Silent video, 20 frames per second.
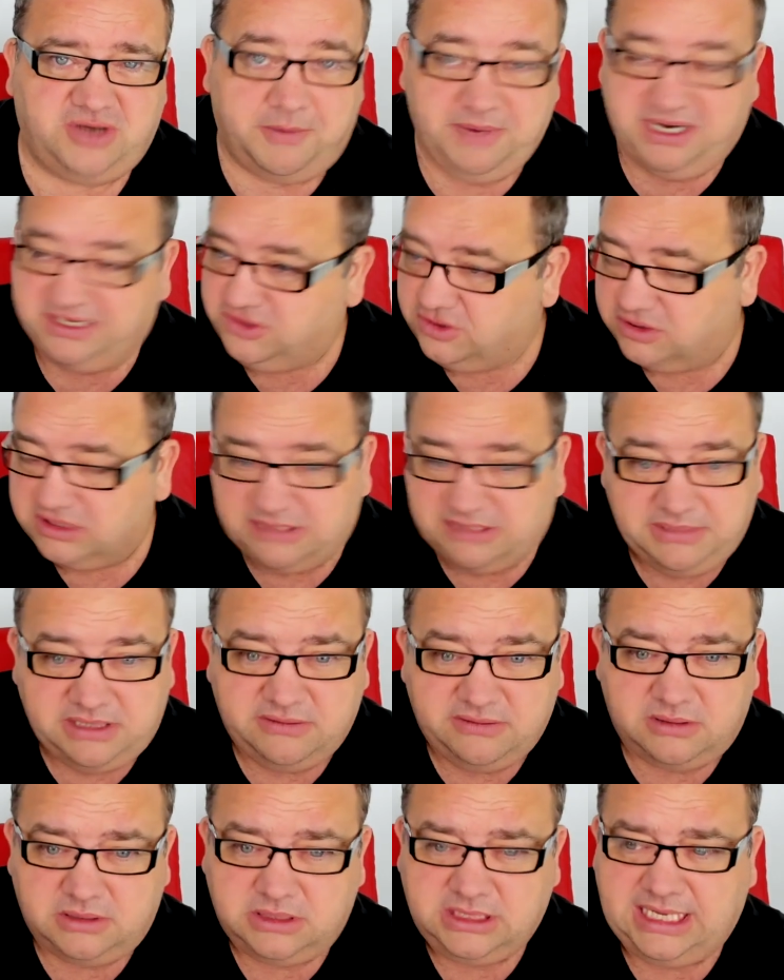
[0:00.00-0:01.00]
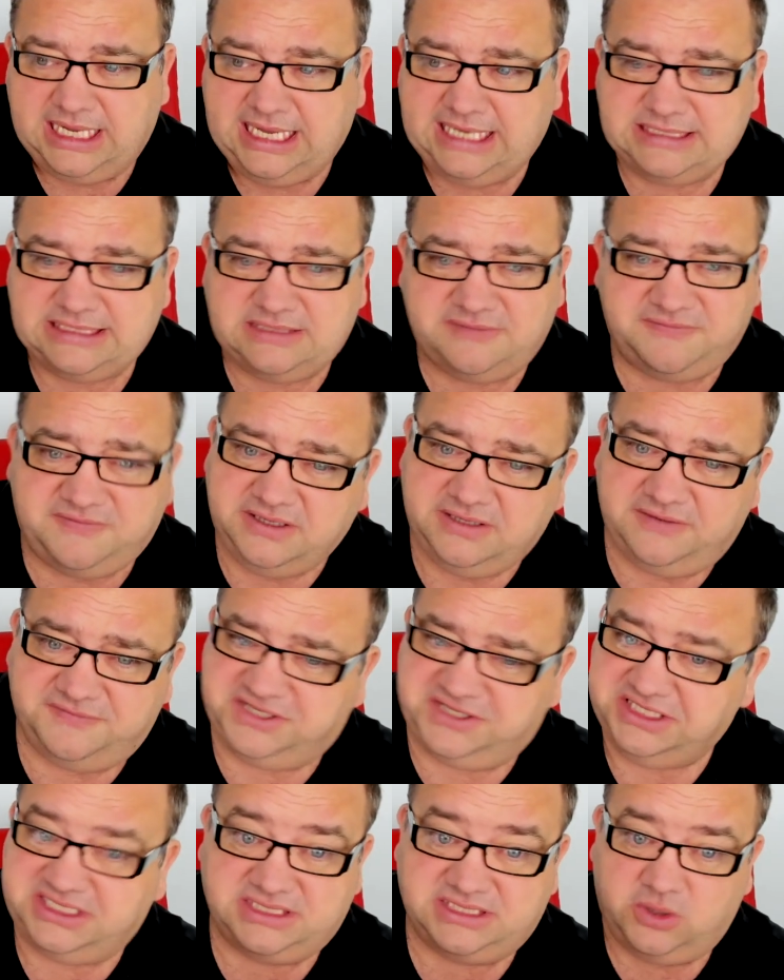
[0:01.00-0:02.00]
I mean, don't get me wrong, guys, if
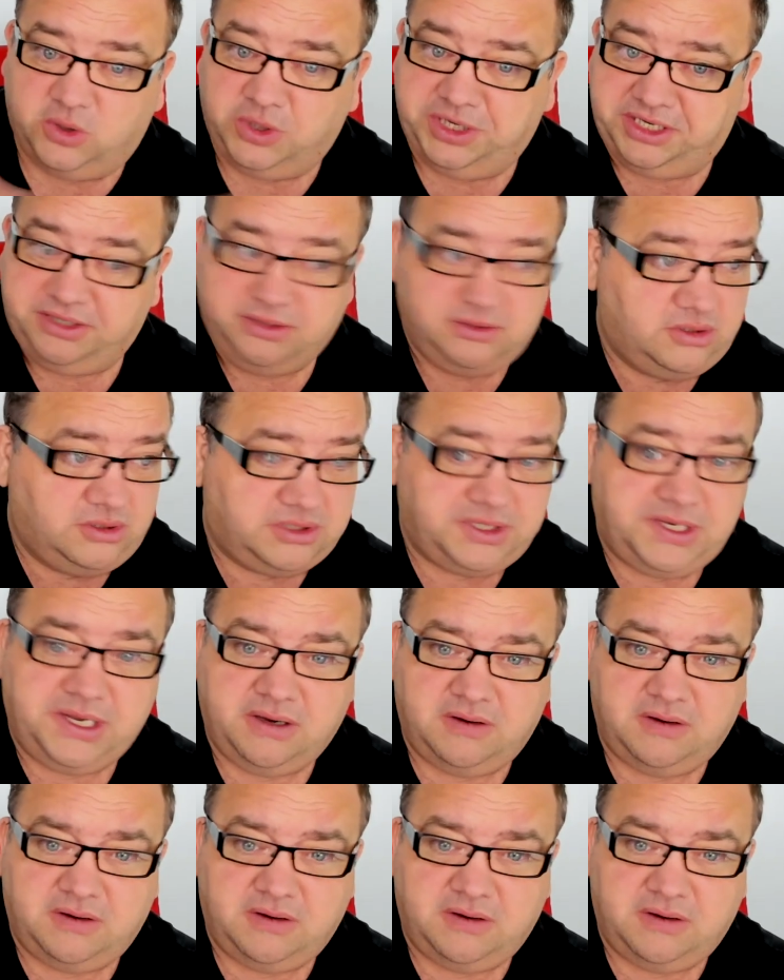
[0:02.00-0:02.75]
she says, "Oi, knock it